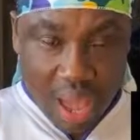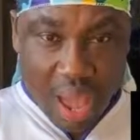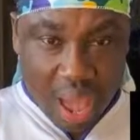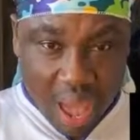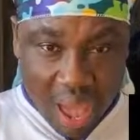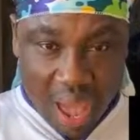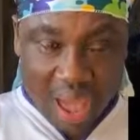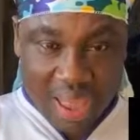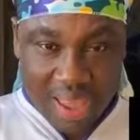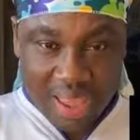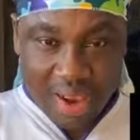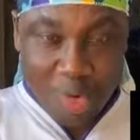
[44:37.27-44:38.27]
Ah,
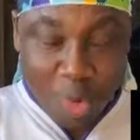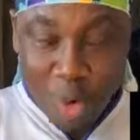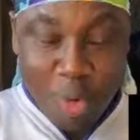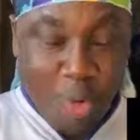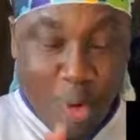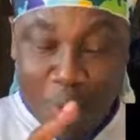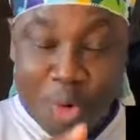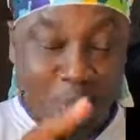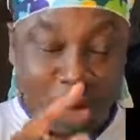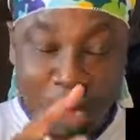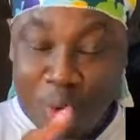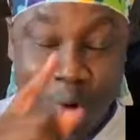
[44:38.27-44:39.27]

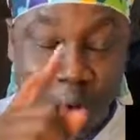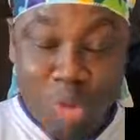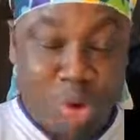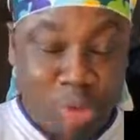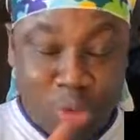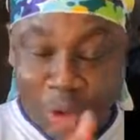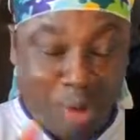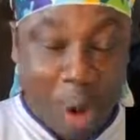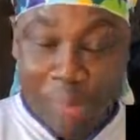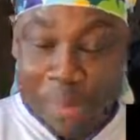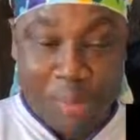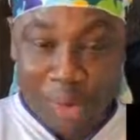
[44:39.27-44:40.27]
who root of our
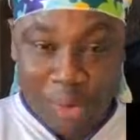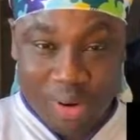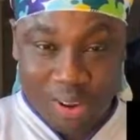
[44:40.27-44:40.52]
people?